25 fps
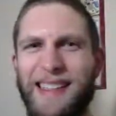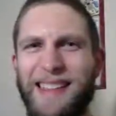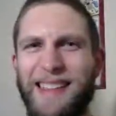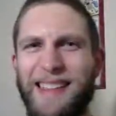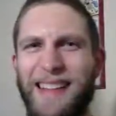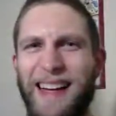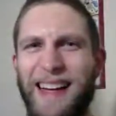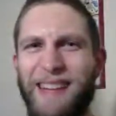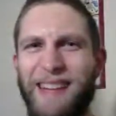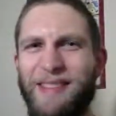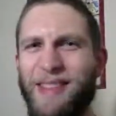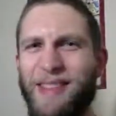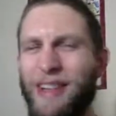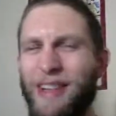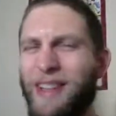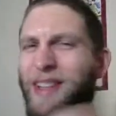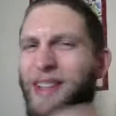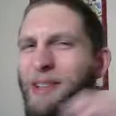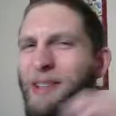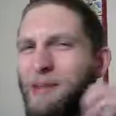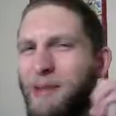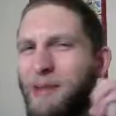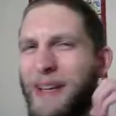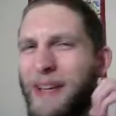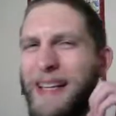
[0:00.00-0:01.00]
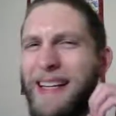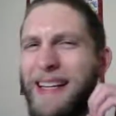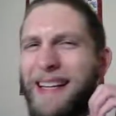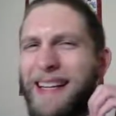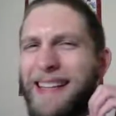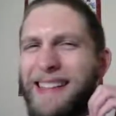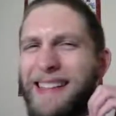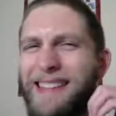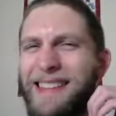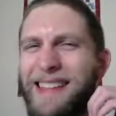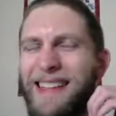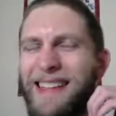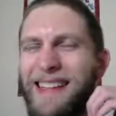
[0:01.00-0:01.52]
I'm trying to read it,
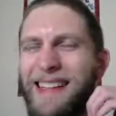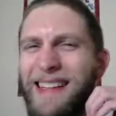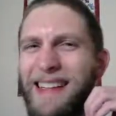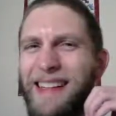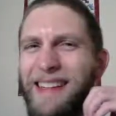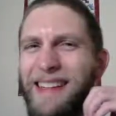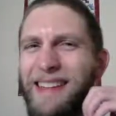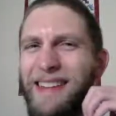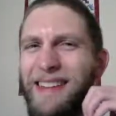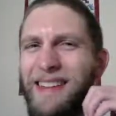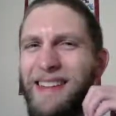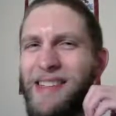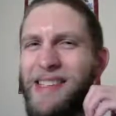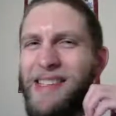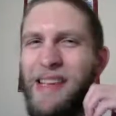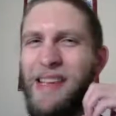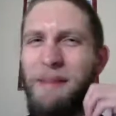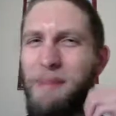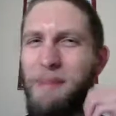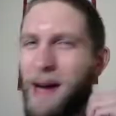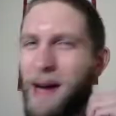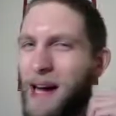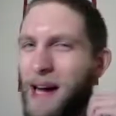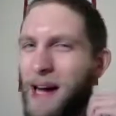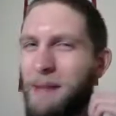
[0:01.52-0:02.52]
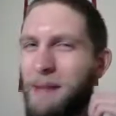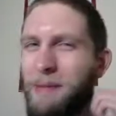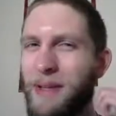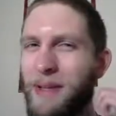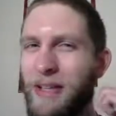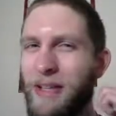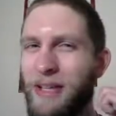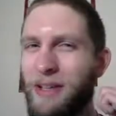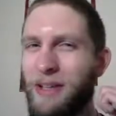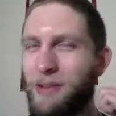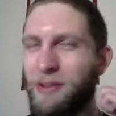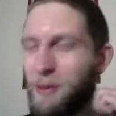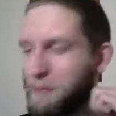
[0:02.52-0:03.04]
and it's like, are they saying
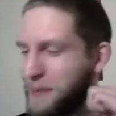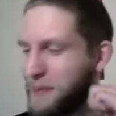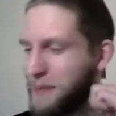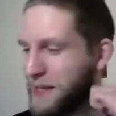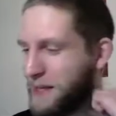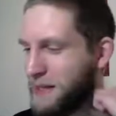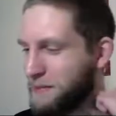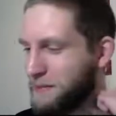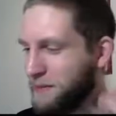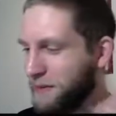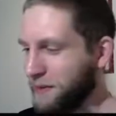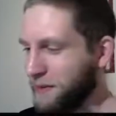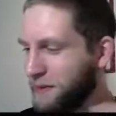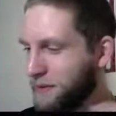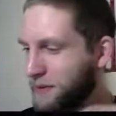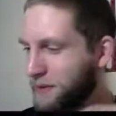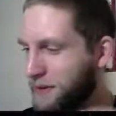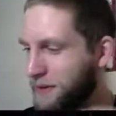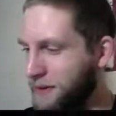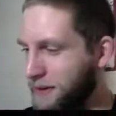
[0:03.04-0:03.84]
Poplio or people?